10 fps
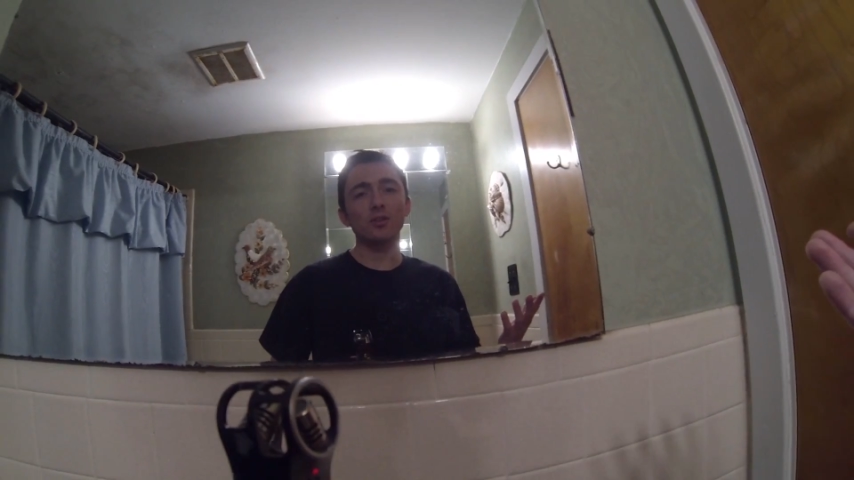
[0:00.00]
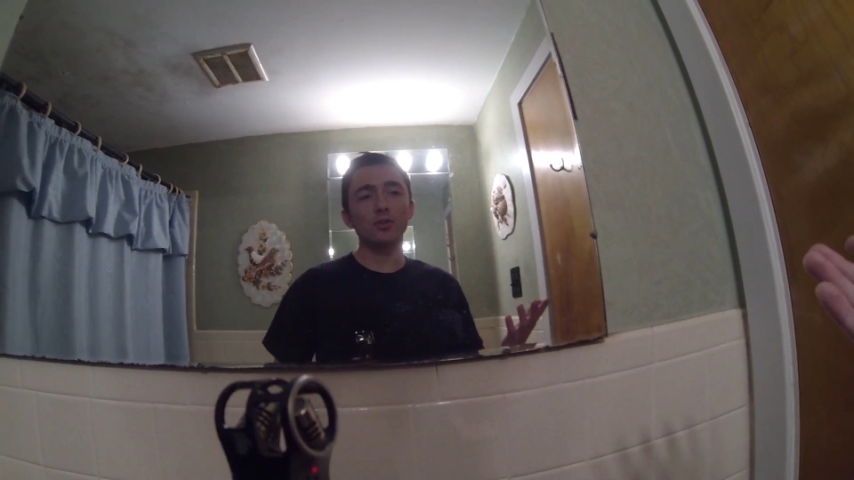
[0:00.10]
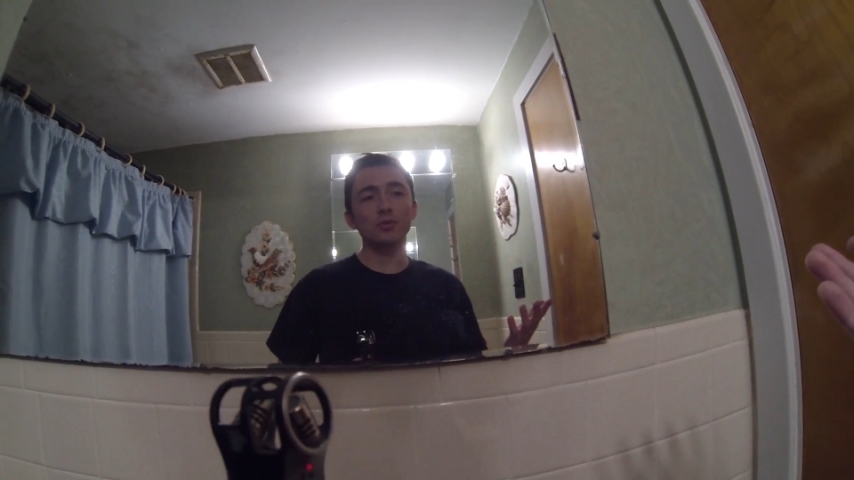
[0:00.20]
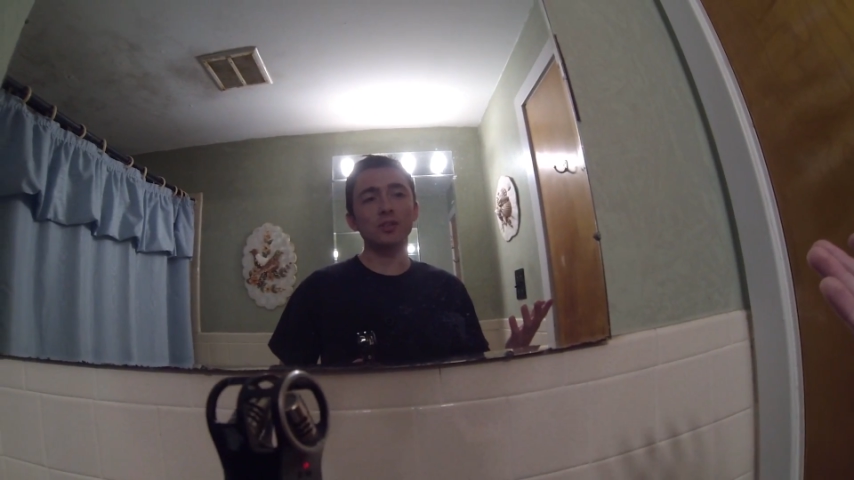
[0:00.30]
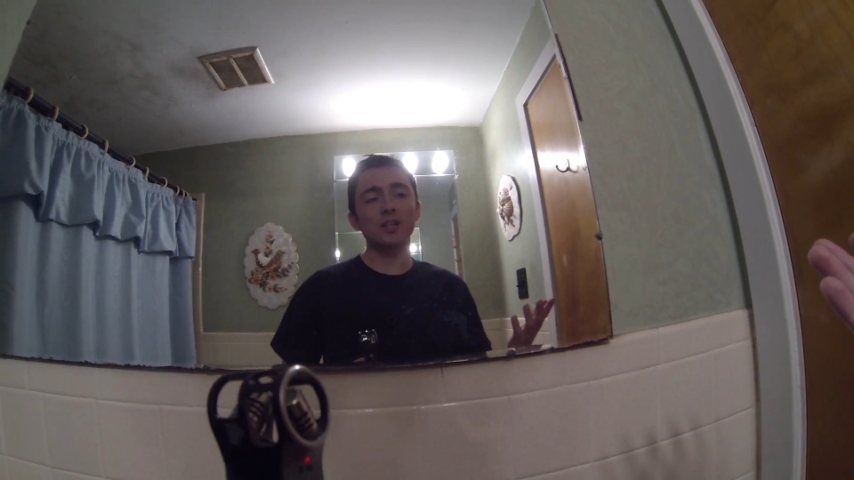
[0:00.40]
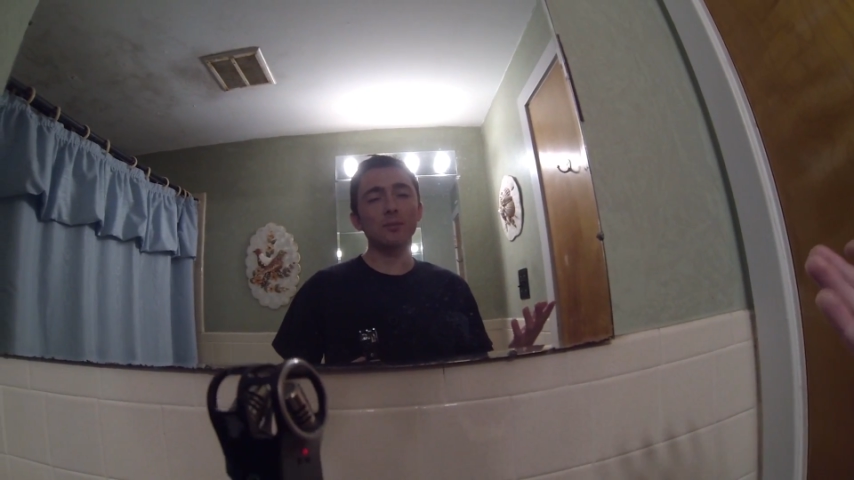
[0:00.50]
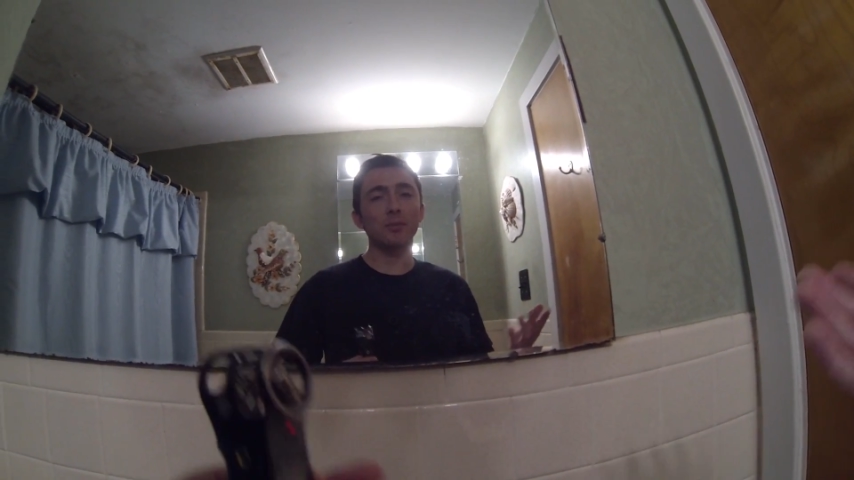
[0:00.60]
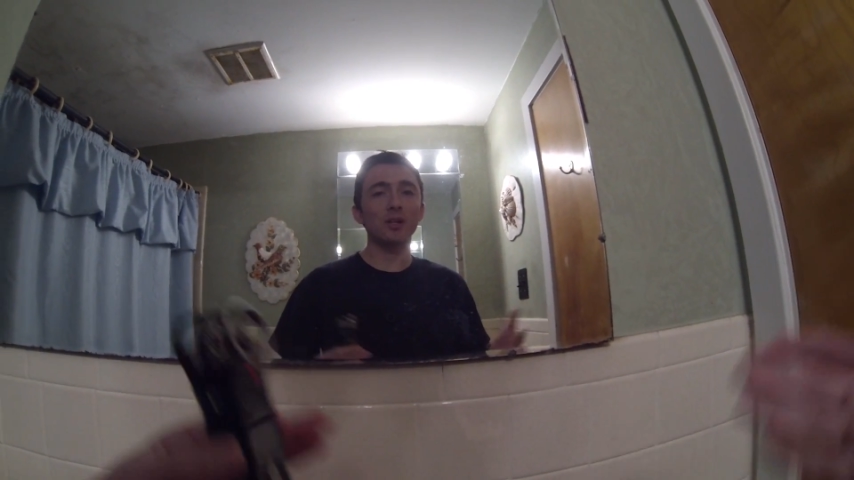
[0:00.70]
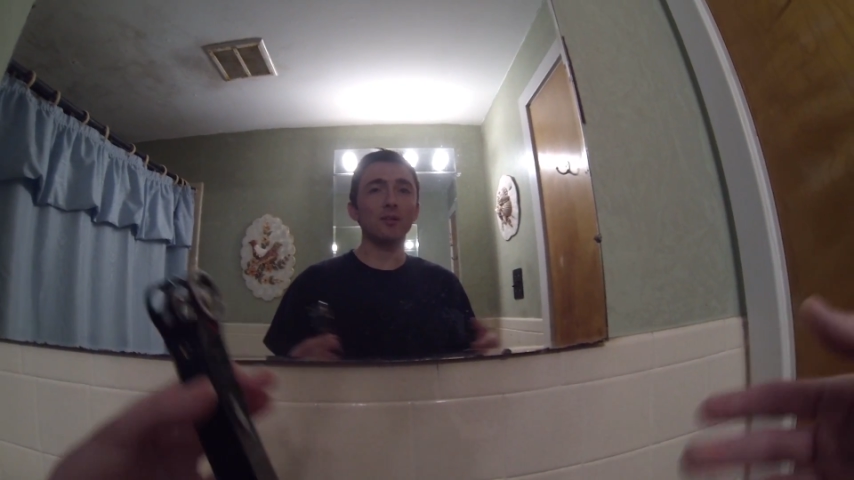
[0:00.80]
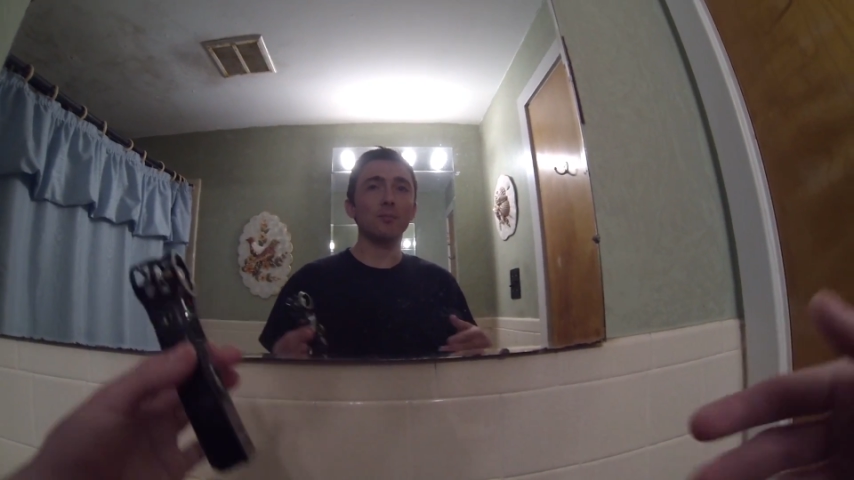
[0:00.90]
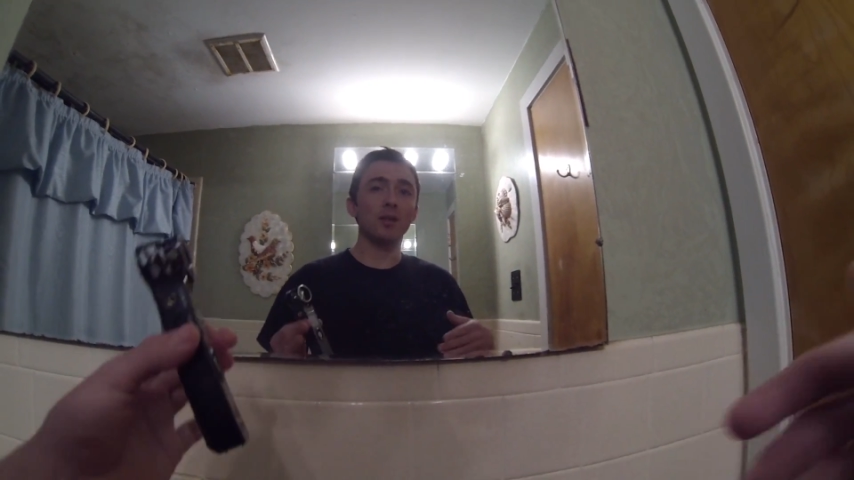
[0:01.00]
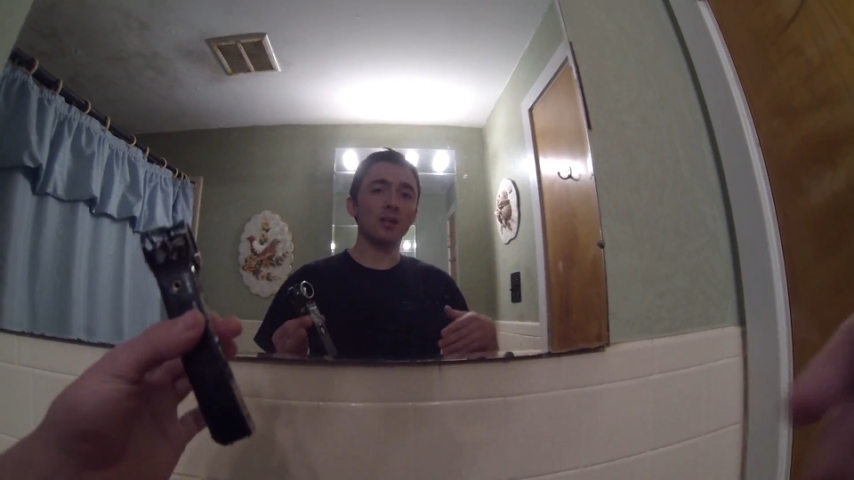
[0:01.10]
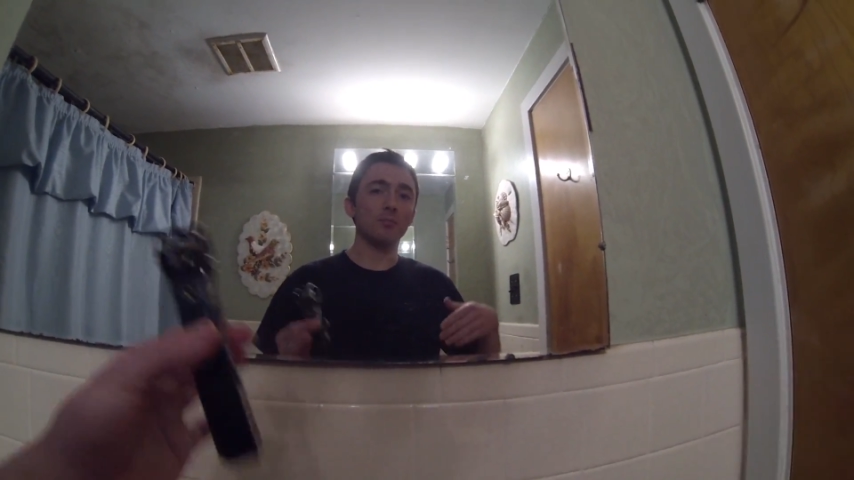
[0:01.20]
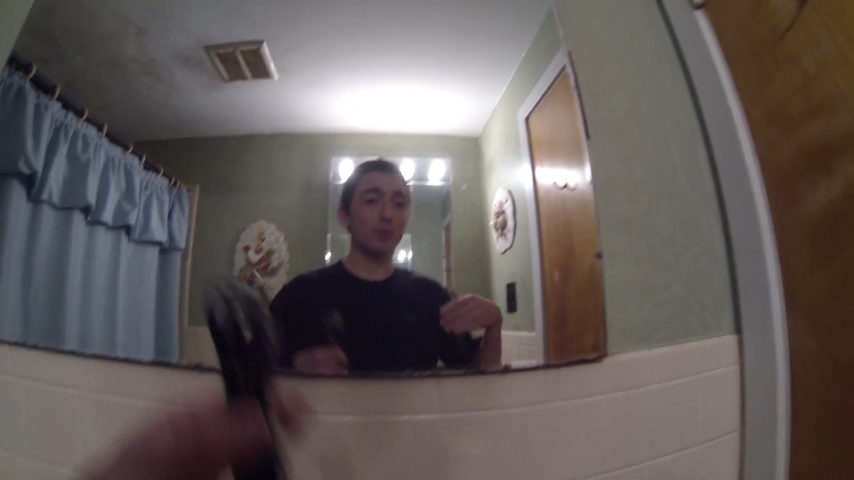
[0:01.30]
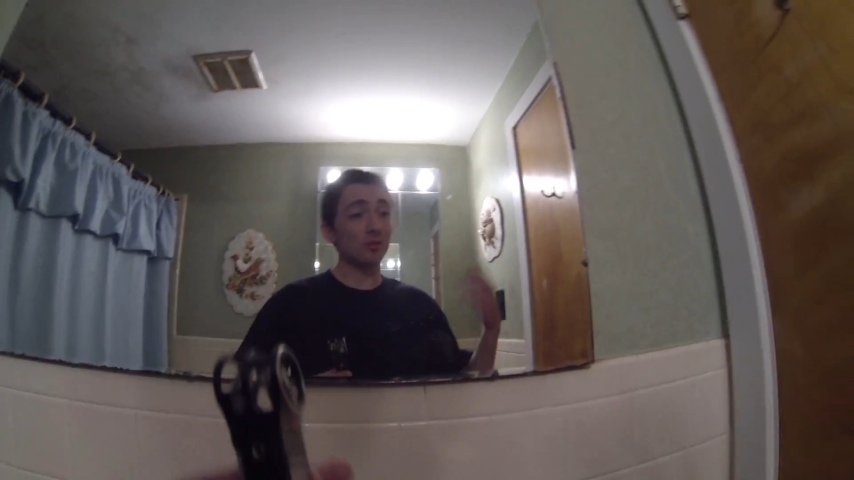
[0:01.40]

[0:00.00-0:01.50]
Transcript: Tuesday, but my brother